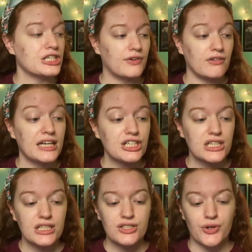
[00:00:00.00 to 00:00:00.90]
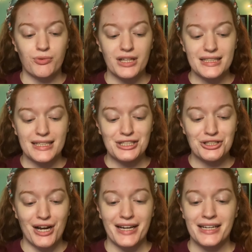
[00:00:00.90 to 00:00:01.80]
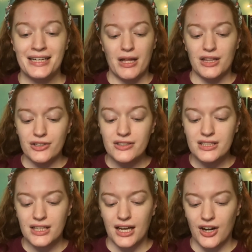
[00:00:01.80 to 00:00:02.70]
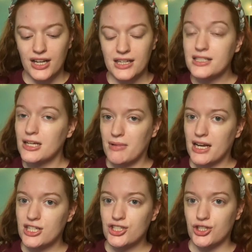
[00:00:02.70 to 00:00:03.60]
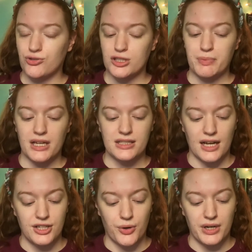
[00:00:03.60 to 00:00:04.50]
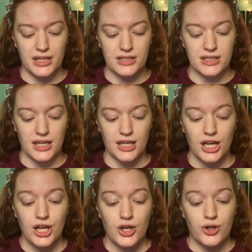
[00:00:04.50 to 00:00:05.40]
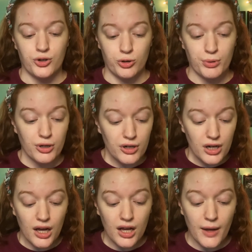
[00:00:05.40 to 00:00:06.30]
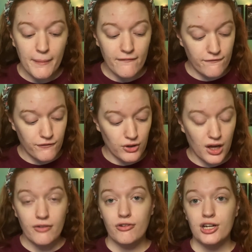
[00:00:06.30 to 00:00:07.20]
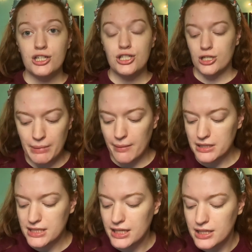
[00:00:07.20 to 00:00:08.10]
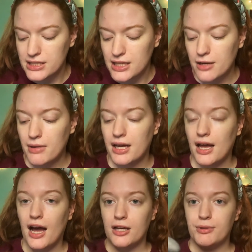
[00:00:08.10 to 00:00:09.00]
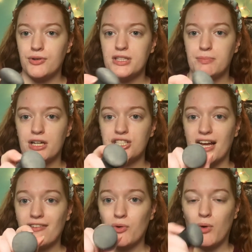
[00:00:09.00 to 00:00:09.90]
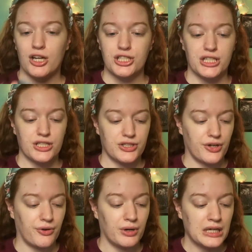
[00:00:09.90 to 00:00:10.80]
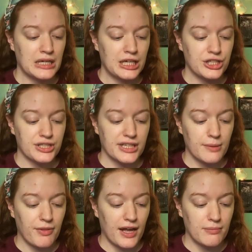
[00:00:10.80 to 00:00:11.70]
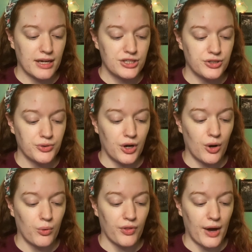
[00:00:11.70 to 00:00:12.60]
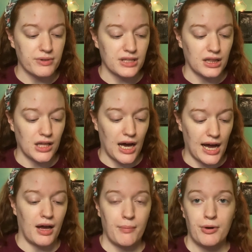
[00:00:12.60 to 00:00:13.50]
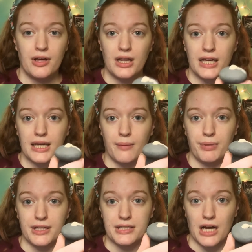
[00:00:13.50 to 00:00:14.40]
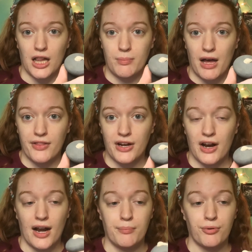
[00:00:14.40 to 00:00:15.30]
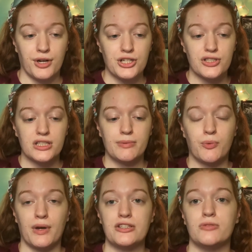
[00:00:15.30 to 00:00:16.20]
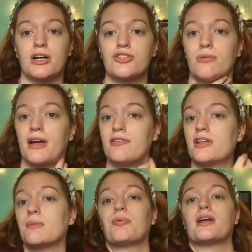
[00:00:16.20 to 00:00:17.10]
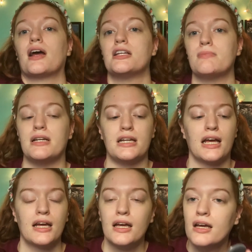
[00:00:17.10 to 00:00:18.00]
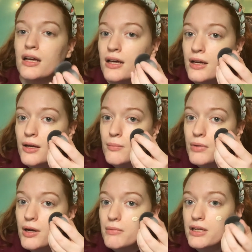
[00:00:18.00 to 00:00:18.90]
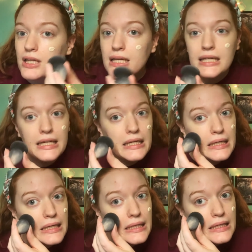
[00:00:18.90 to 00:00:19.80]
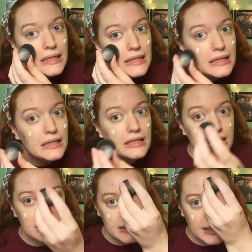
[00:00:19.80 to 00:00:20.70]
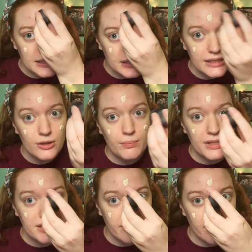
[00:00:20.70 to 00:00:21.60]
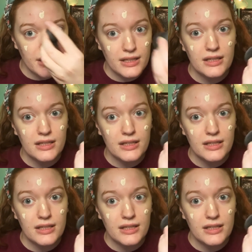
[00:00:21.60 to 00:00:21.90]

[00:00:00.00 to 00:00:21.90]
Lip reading: foundation, so I'm really excited to try it. A little scared and intimidated too, just because I know it is like uber full coverage, but I'm gonna take this on my High Beauty sponge. I haven't washed it, so just keep that in mind too. Oh, that was a lot. I put like a big dollop on there and I'm pretty sure it's gonna be way too much, so I might have to like bring it onto my neck. I'm gonna like take little bits of it,